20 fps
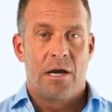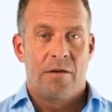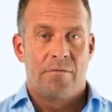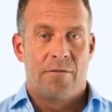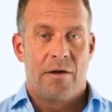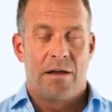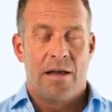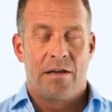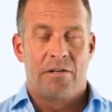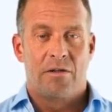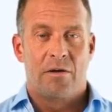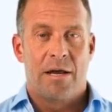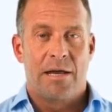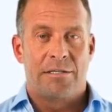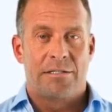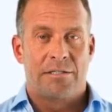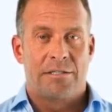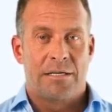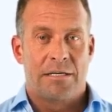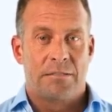Financial
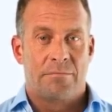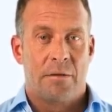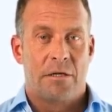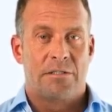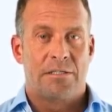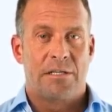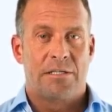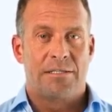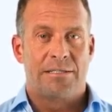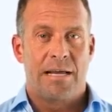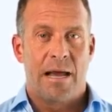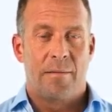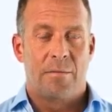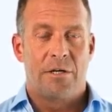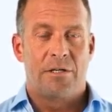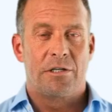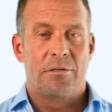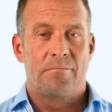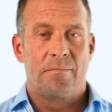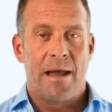entities must
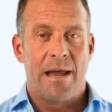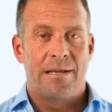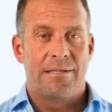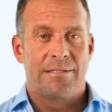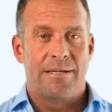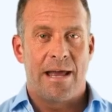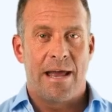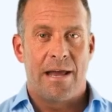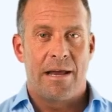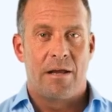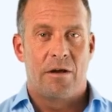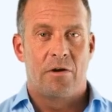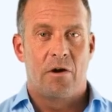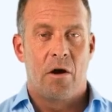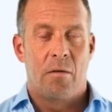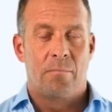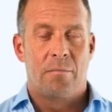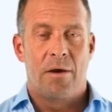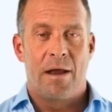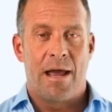establish and maintain a
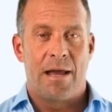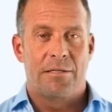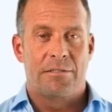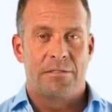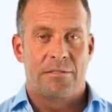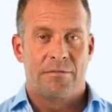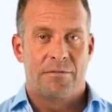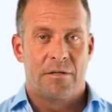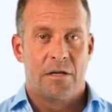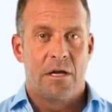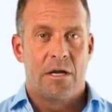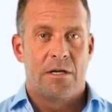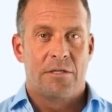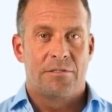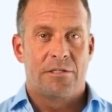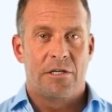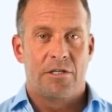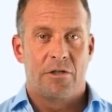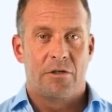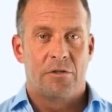comprehensive
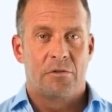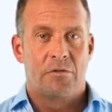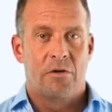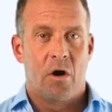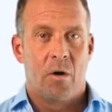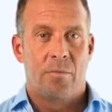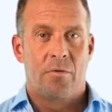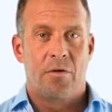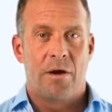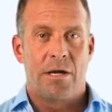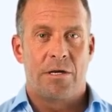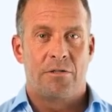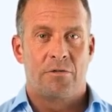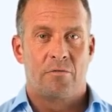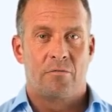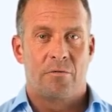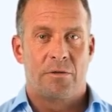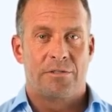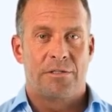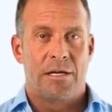digital
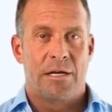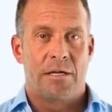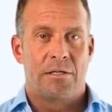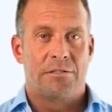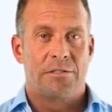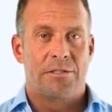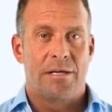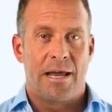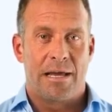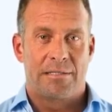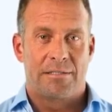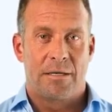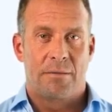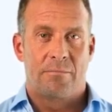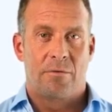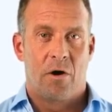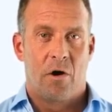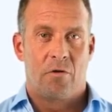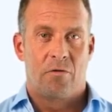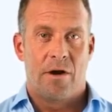operational resilience testing
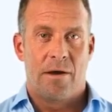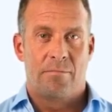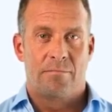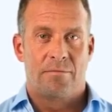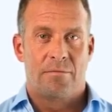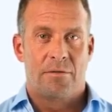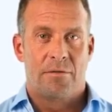program.